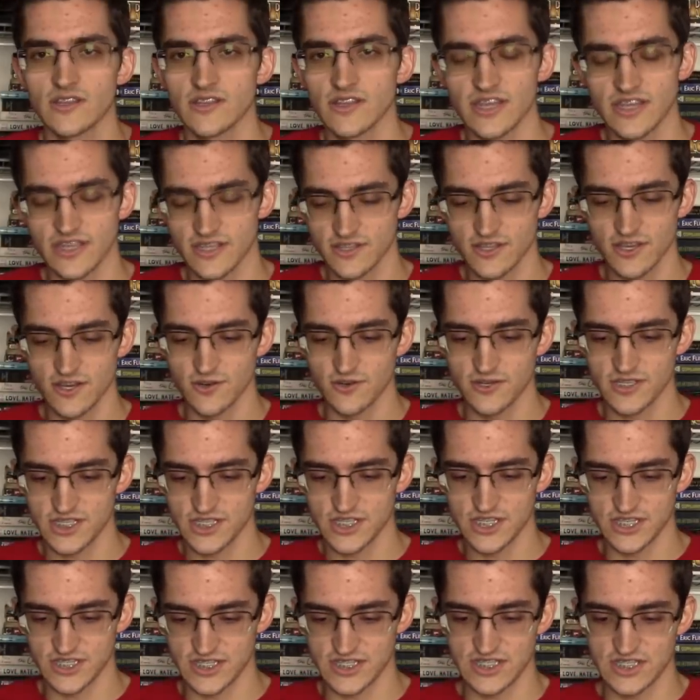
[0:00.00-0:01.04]
Like, no, it's
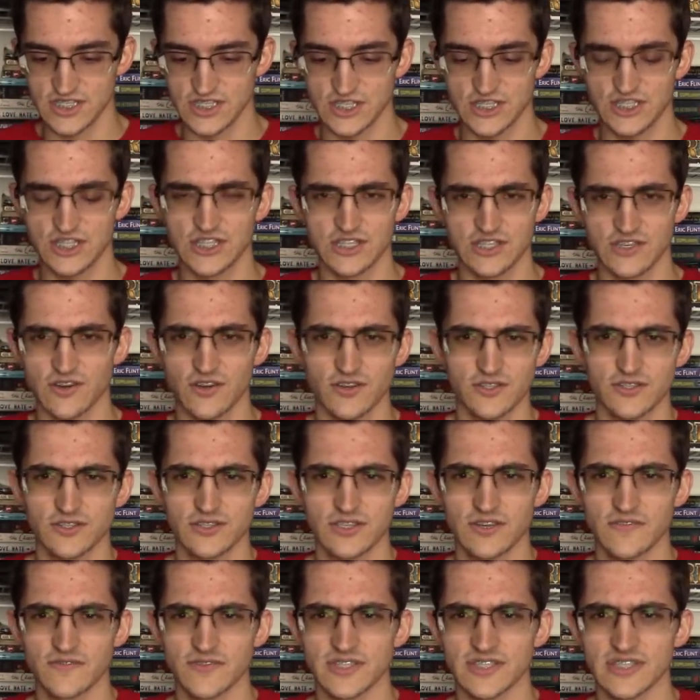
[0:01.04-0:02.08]
just, she calls
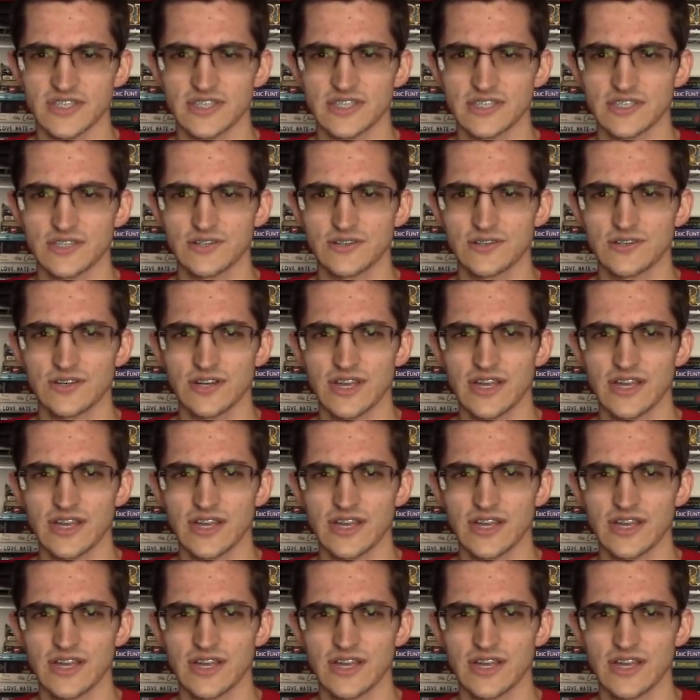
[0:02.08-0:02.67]
herself a sister,